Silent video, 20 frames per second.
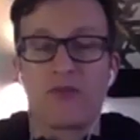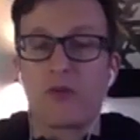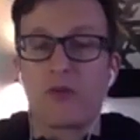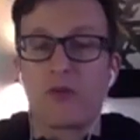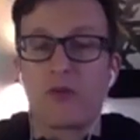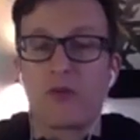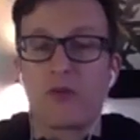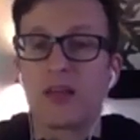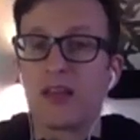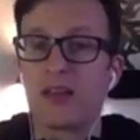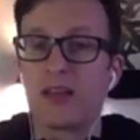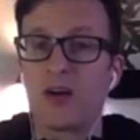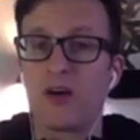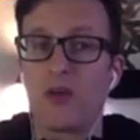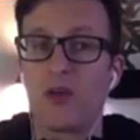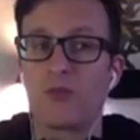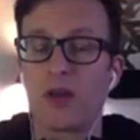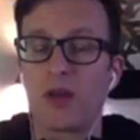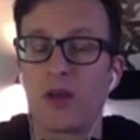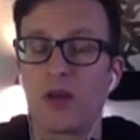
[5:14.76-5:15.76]

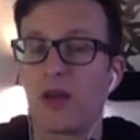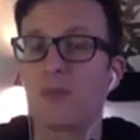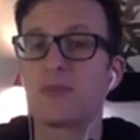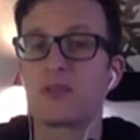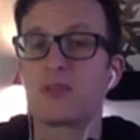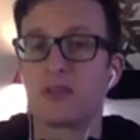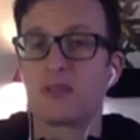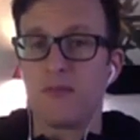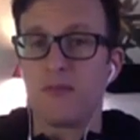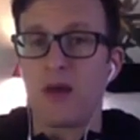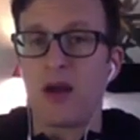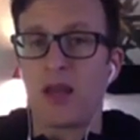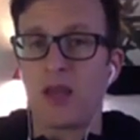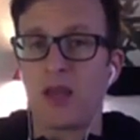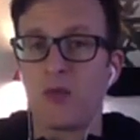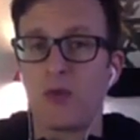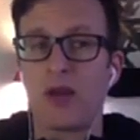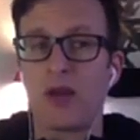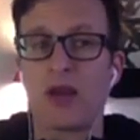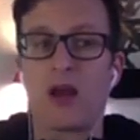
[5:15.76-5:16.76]
when it comes to money,
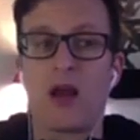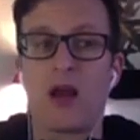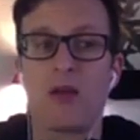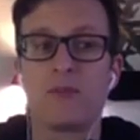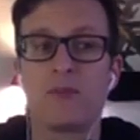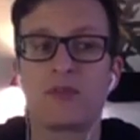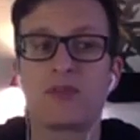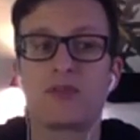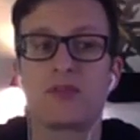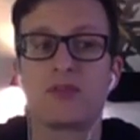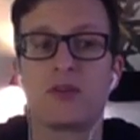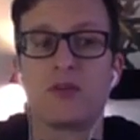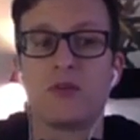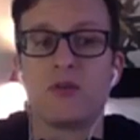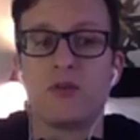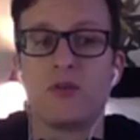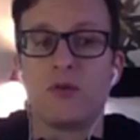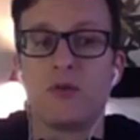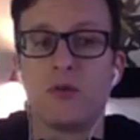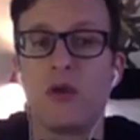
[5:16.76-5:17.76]
when it comes
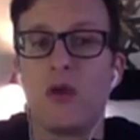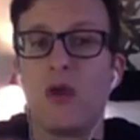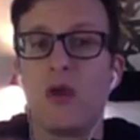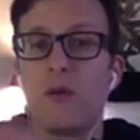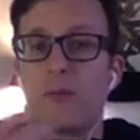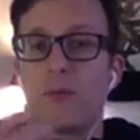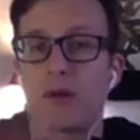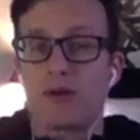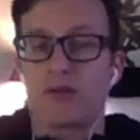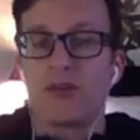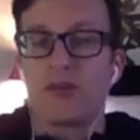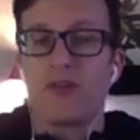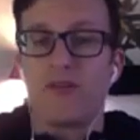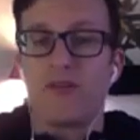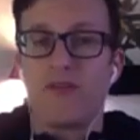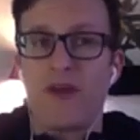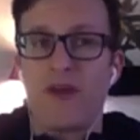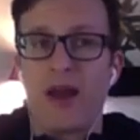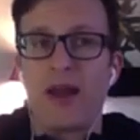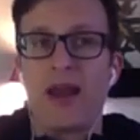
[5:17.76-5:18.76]
to personal
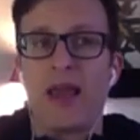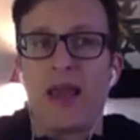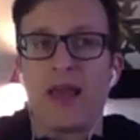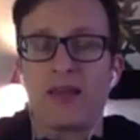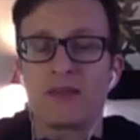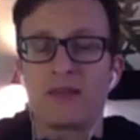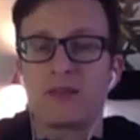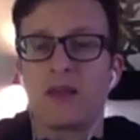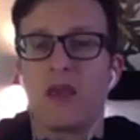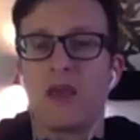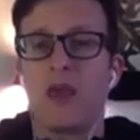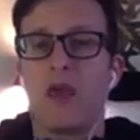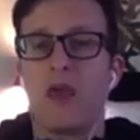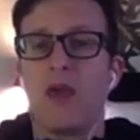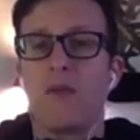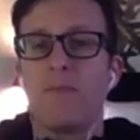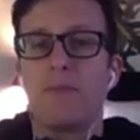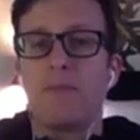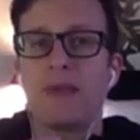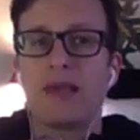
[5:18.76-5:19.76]
finance,
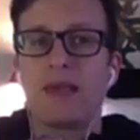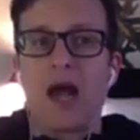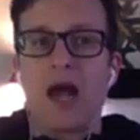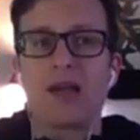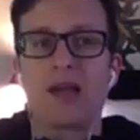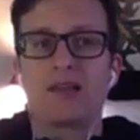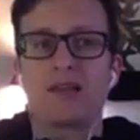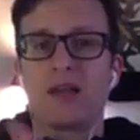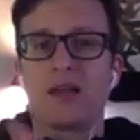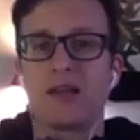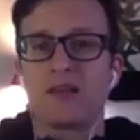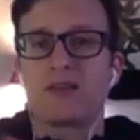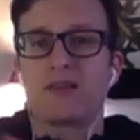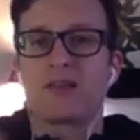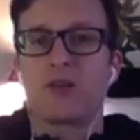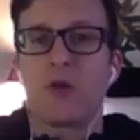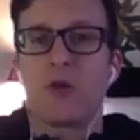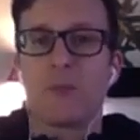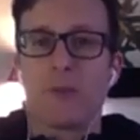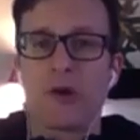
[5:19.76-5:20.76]
because it is
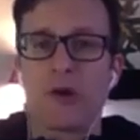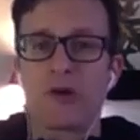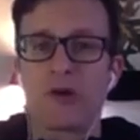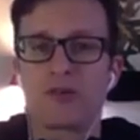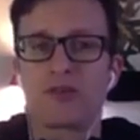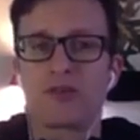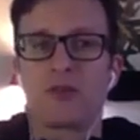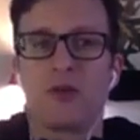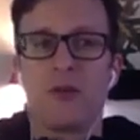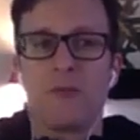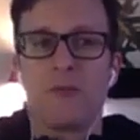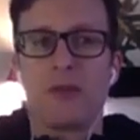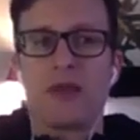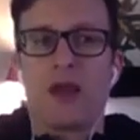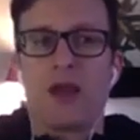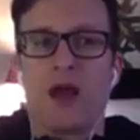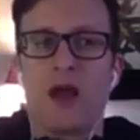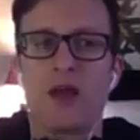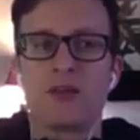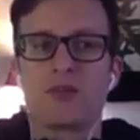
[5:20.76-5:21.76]
so personal and
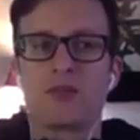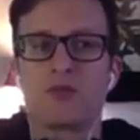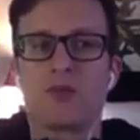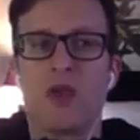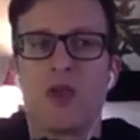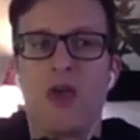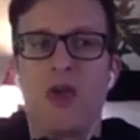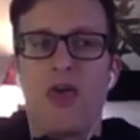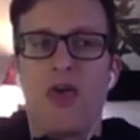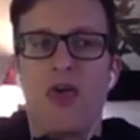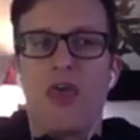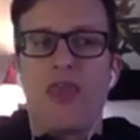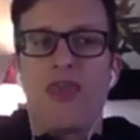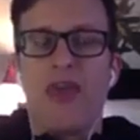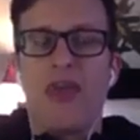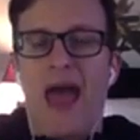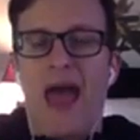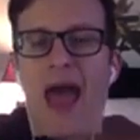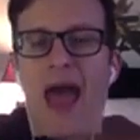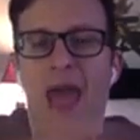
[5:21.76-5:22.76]
because the
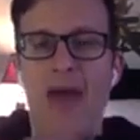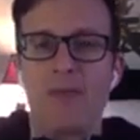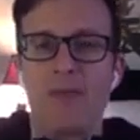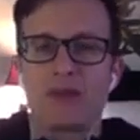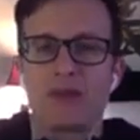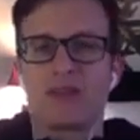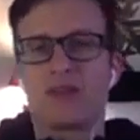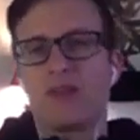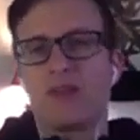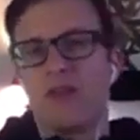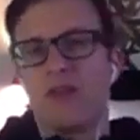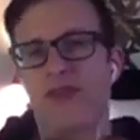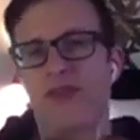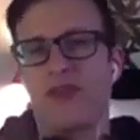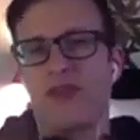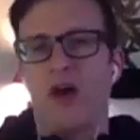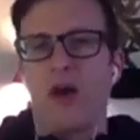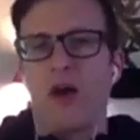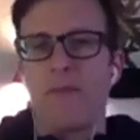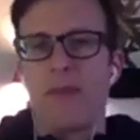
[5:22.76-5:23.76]
habits and the
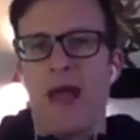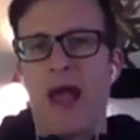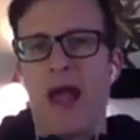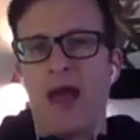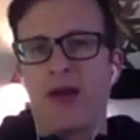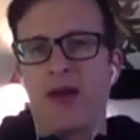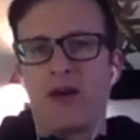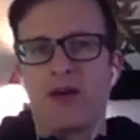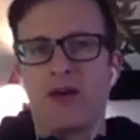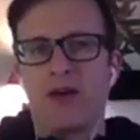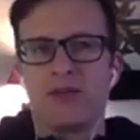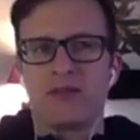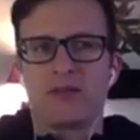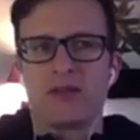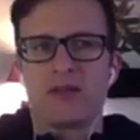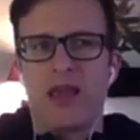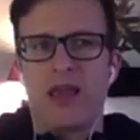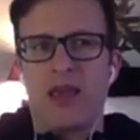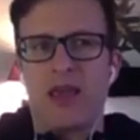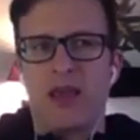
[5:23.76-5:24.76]
thought patterns
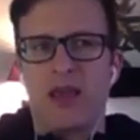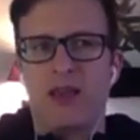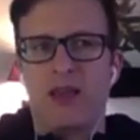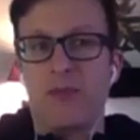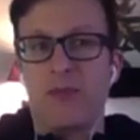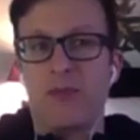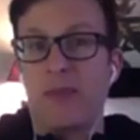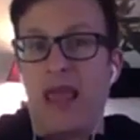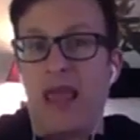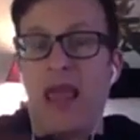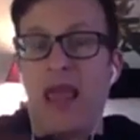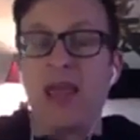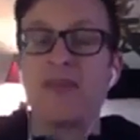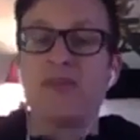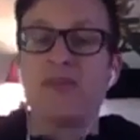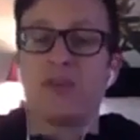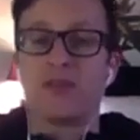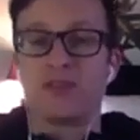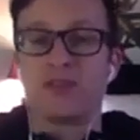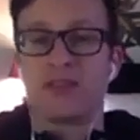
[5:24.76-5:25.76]
and the
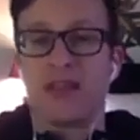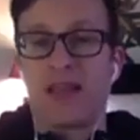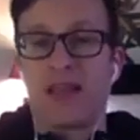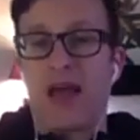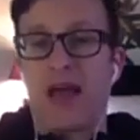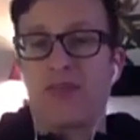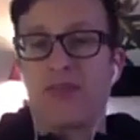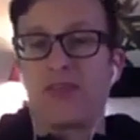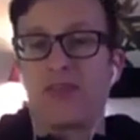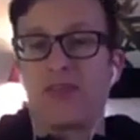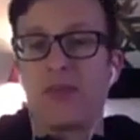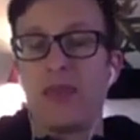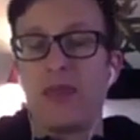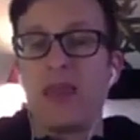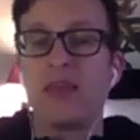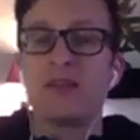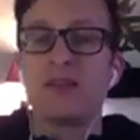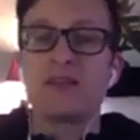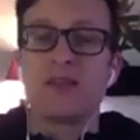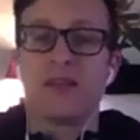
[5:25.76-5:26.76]
behaviors that got them
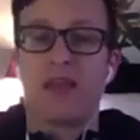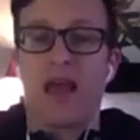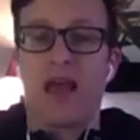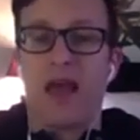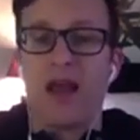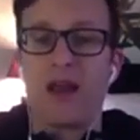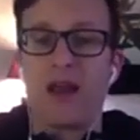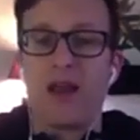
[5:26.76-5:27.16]
into that